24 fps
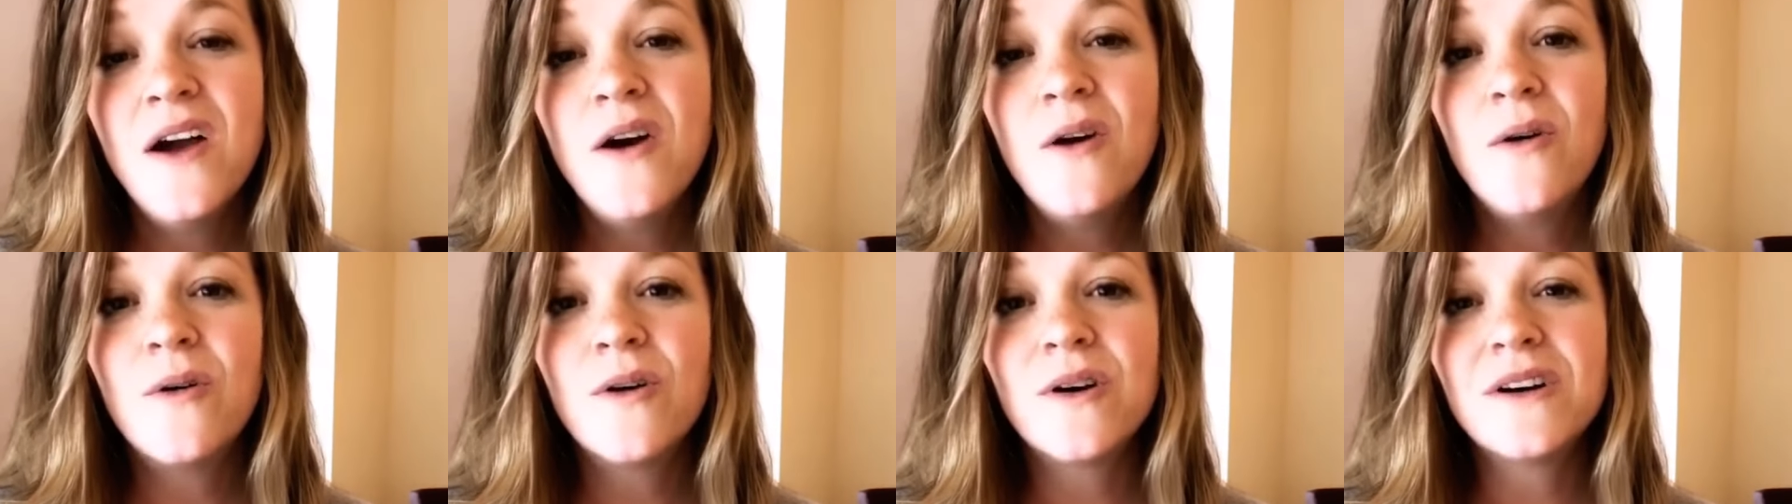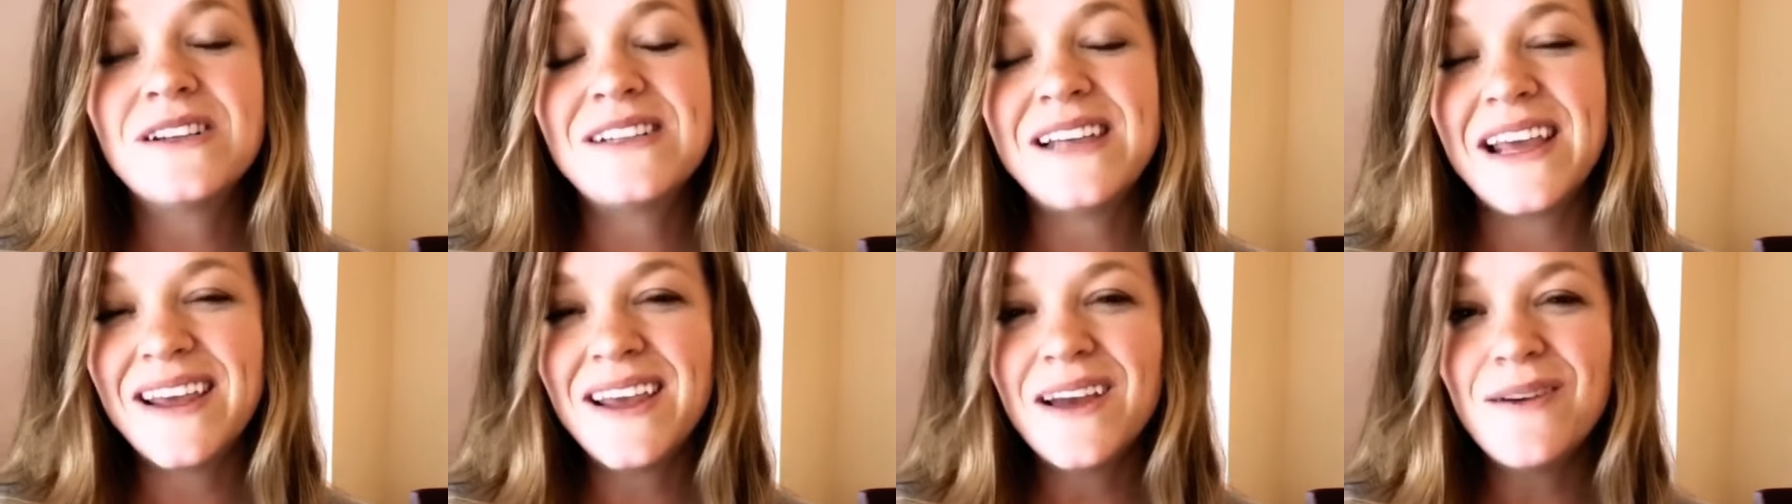or
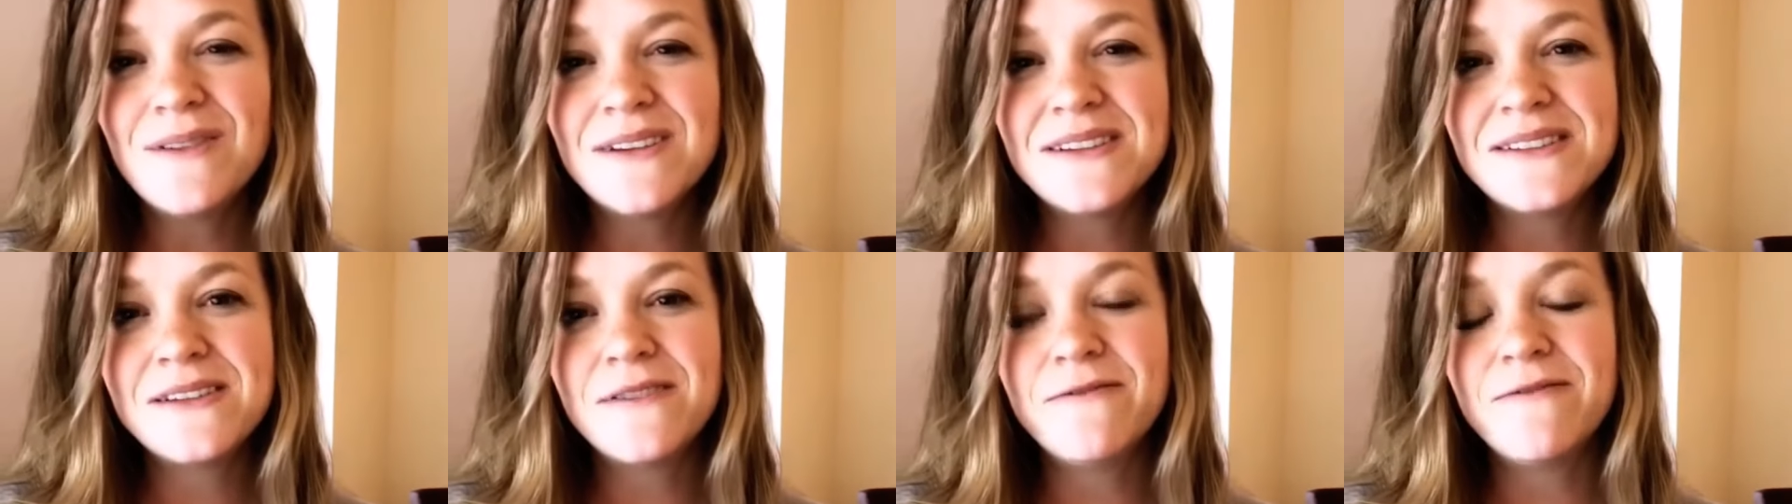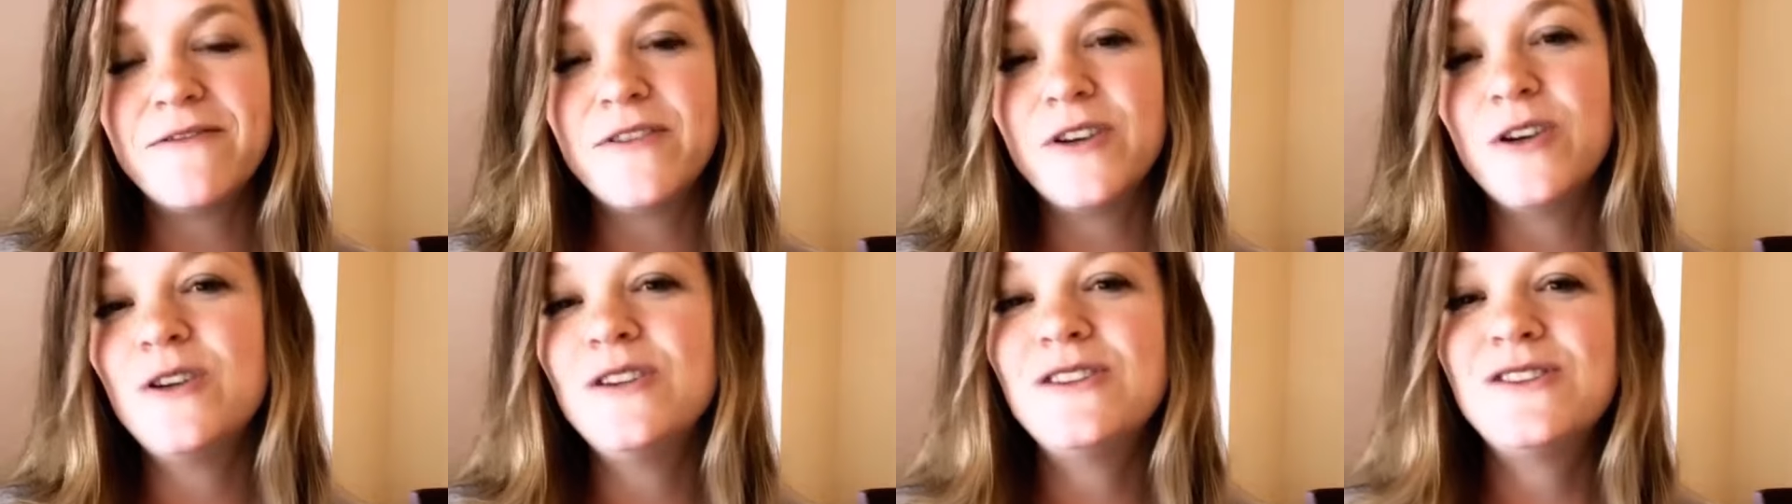take it with some
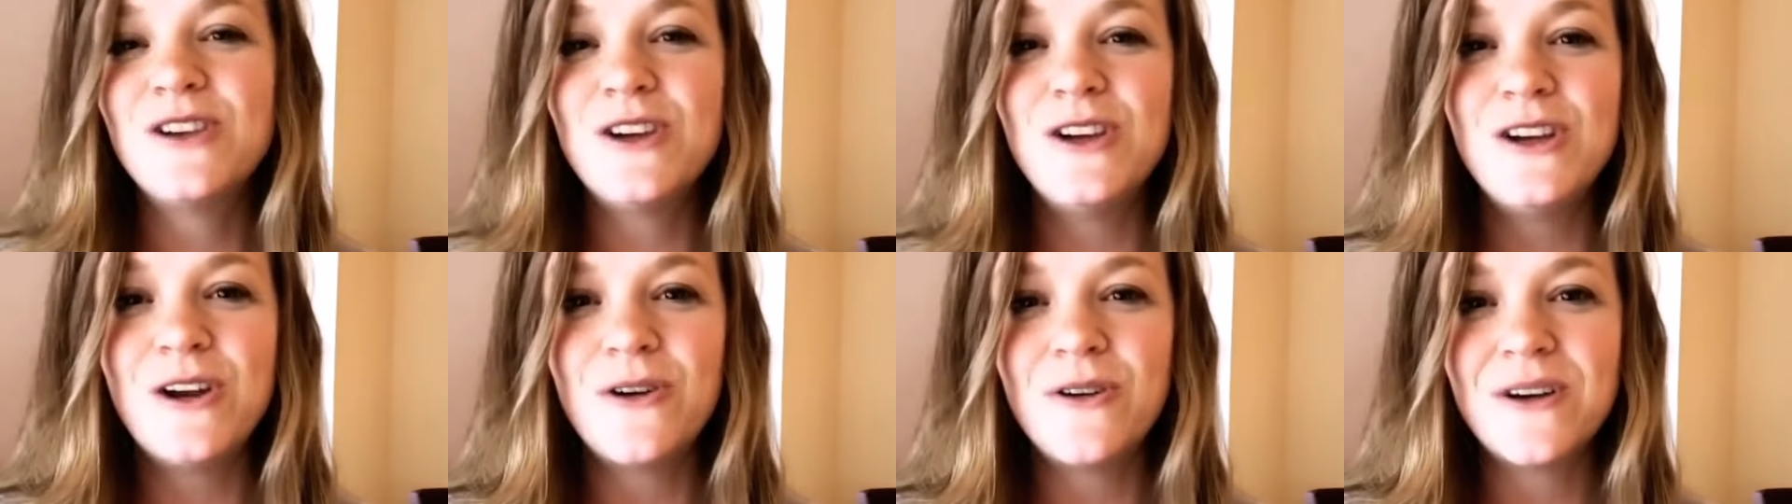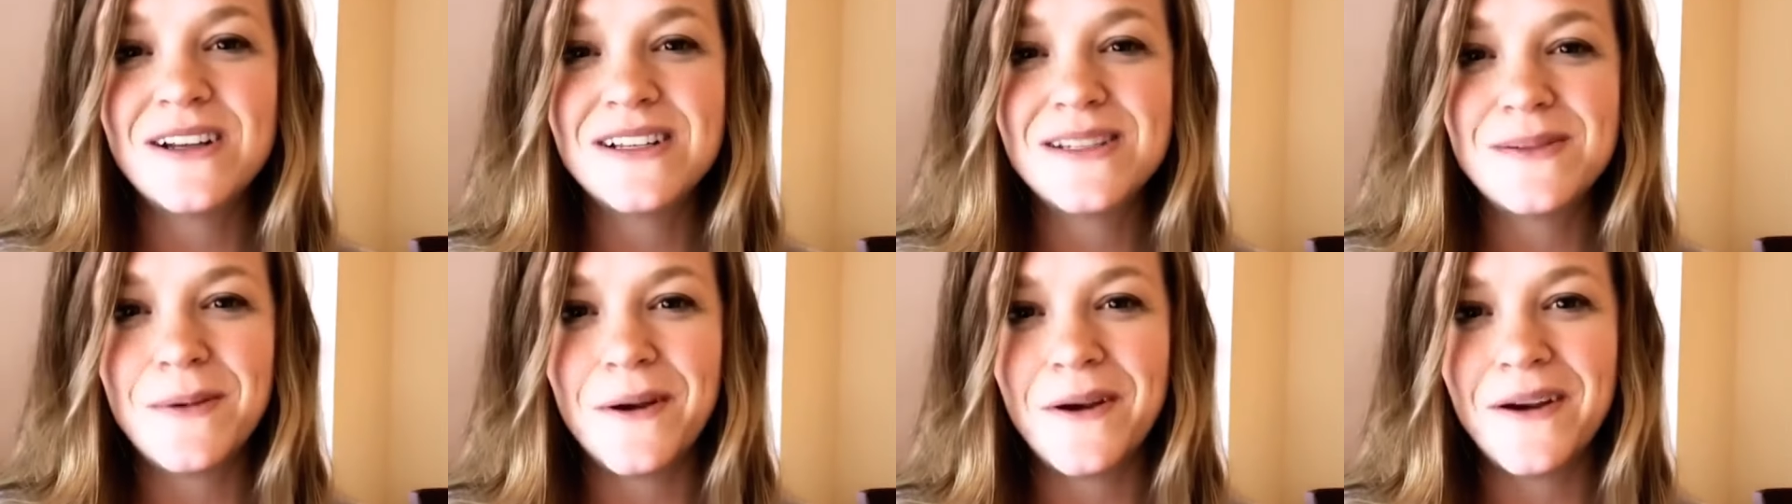food so you don't
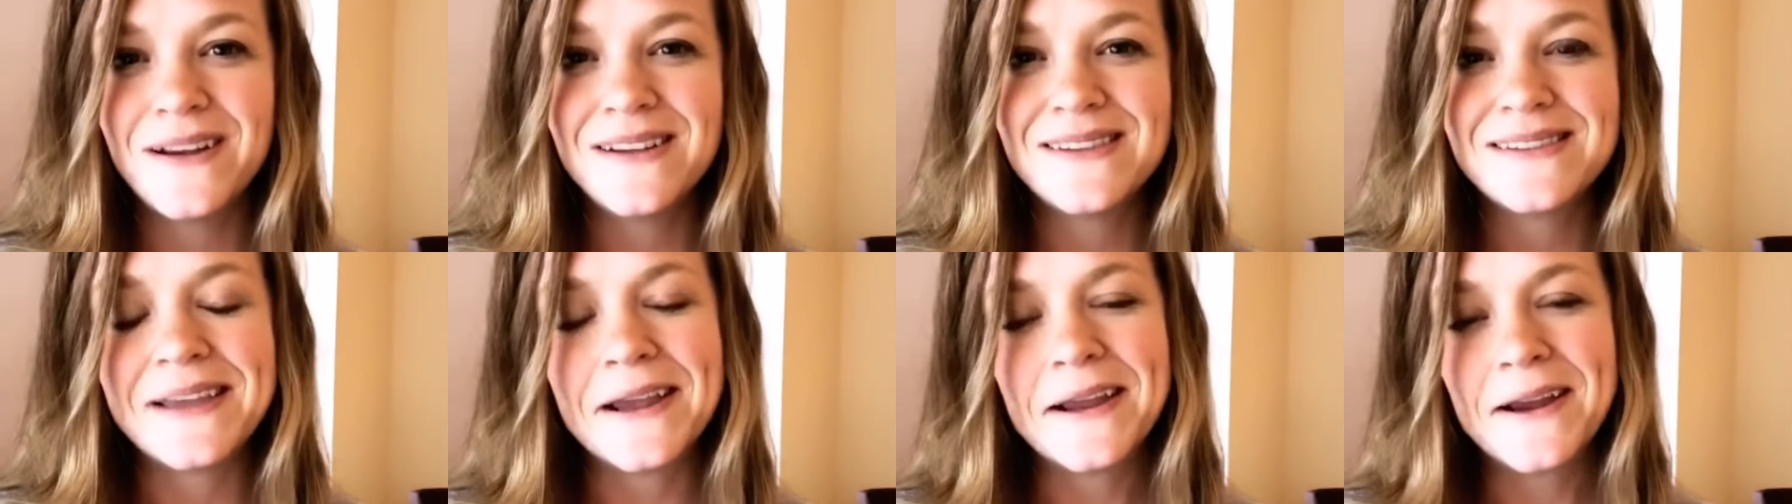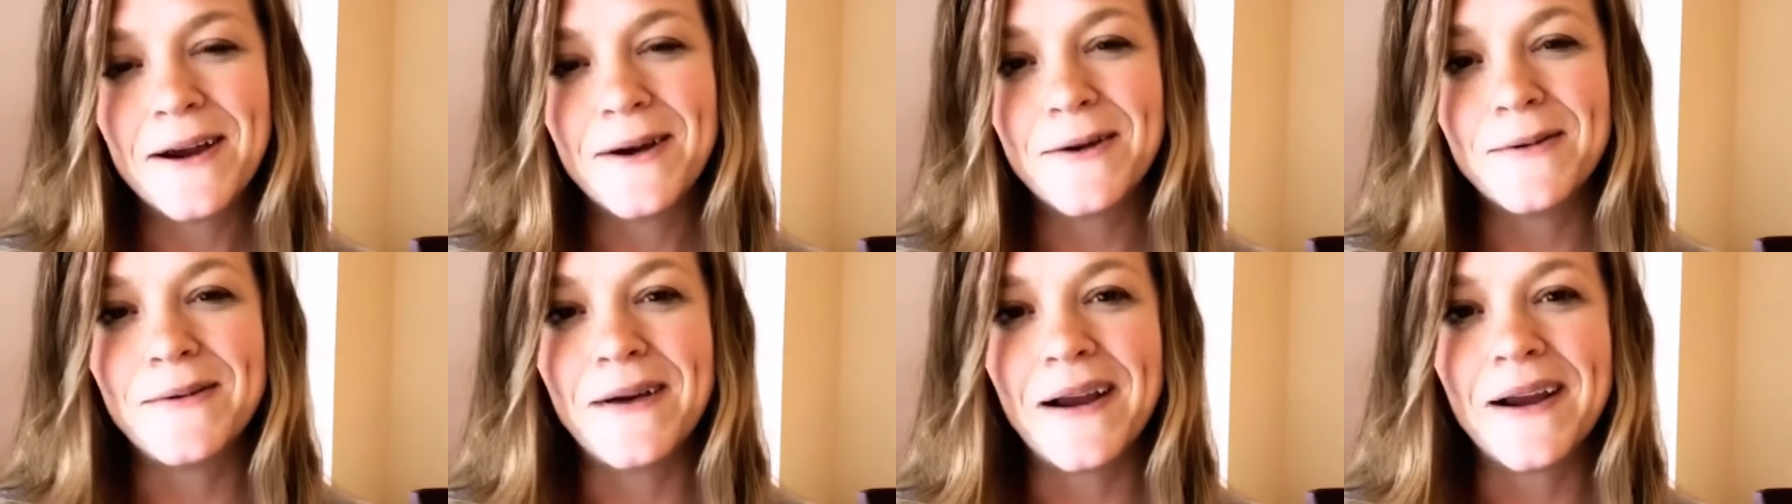experience like
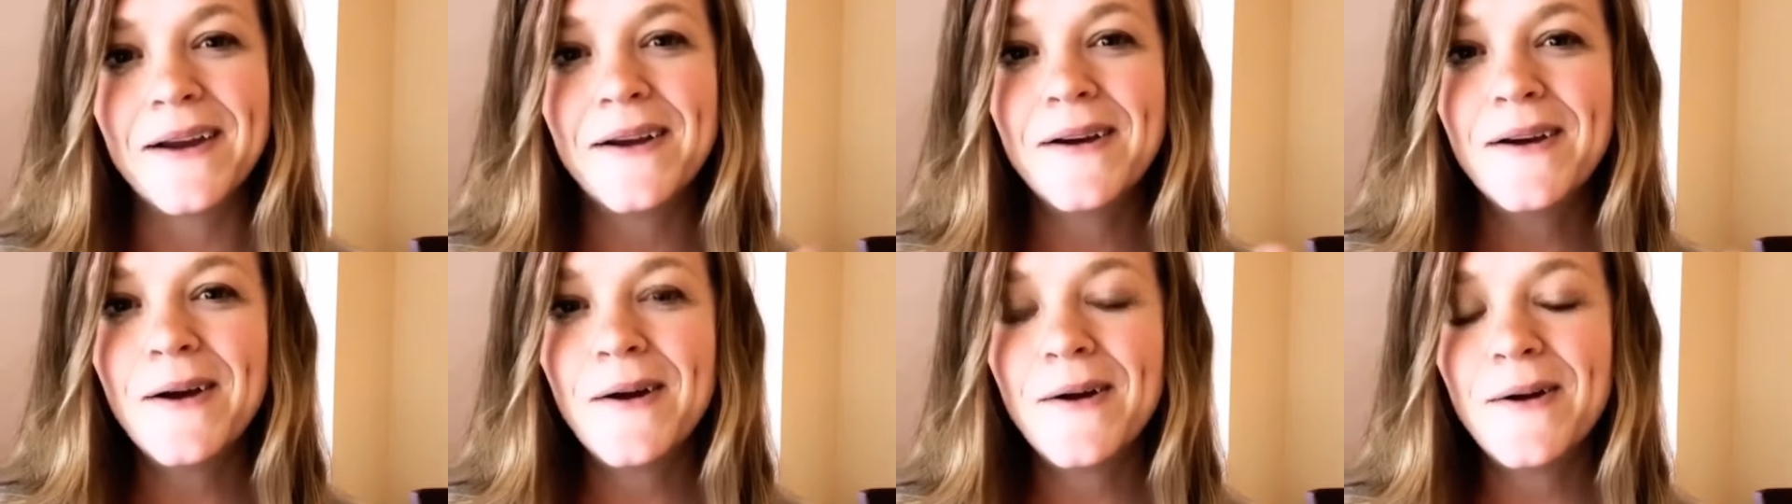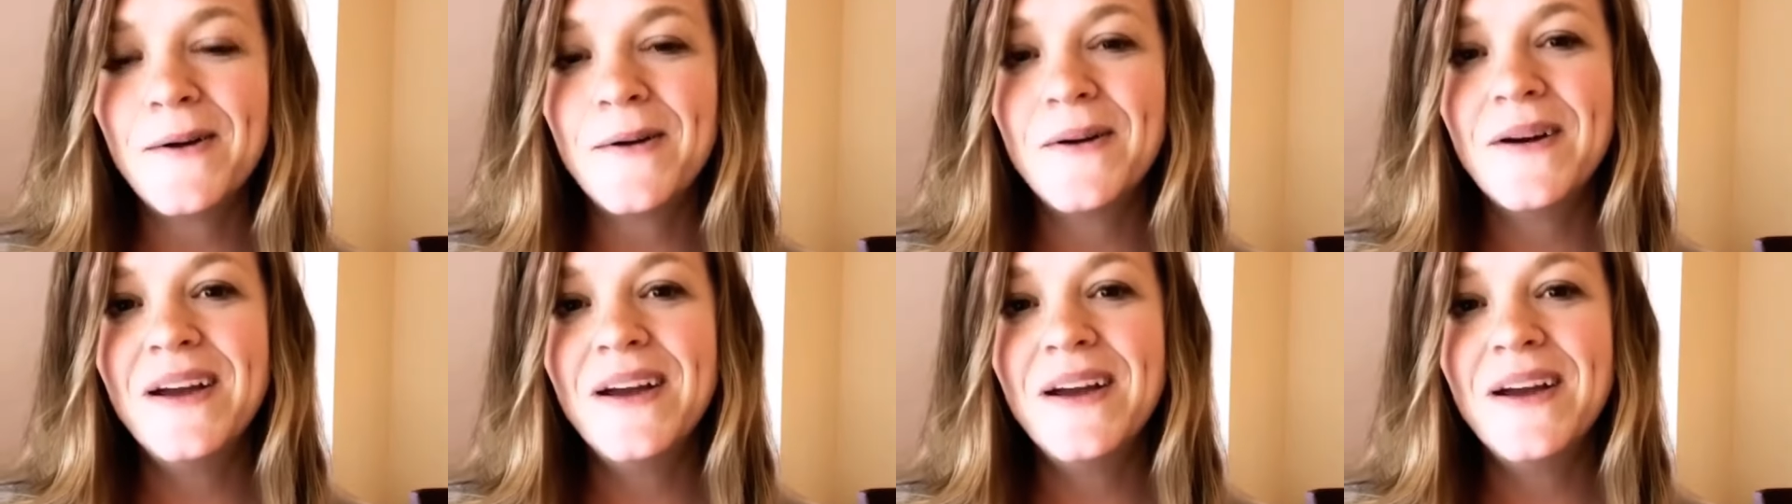oregano